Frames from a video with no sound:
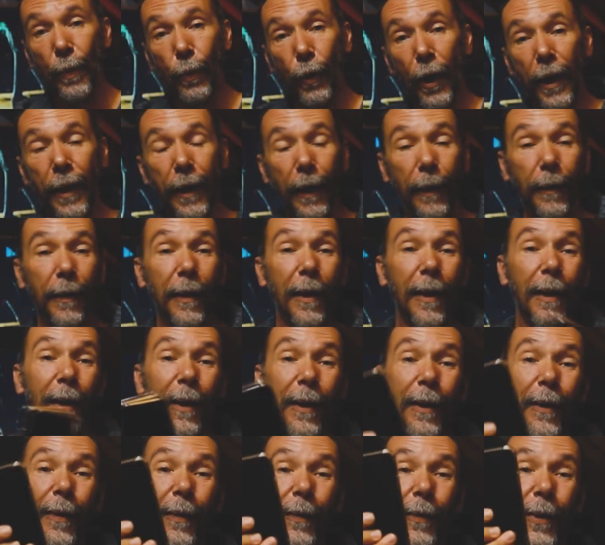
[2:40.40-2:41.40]
are breaking.
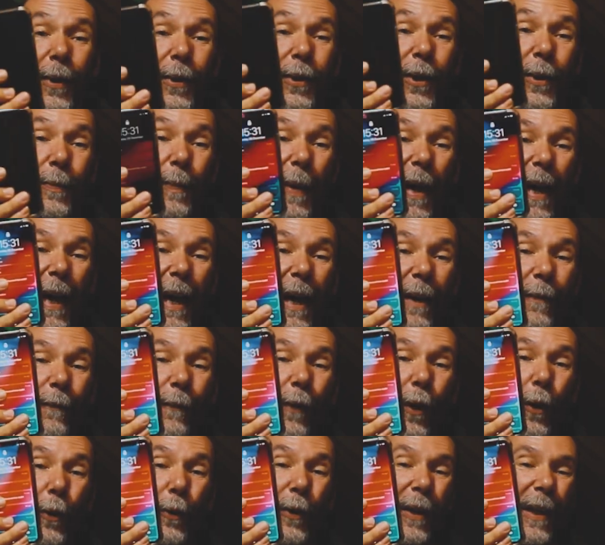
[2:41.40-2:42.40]
This is my
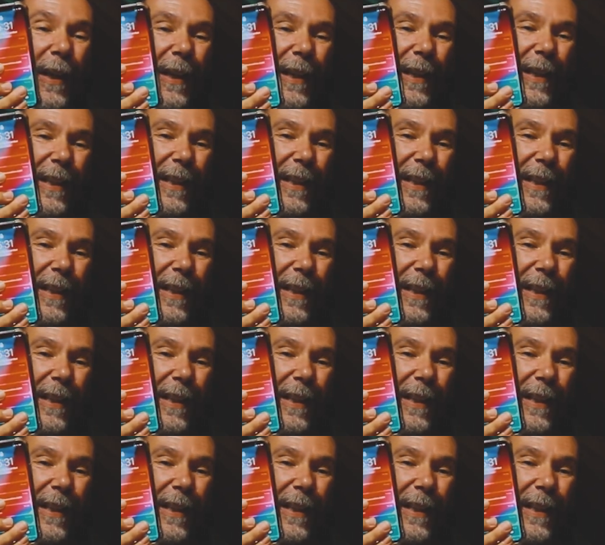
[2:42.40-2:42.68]
iPhone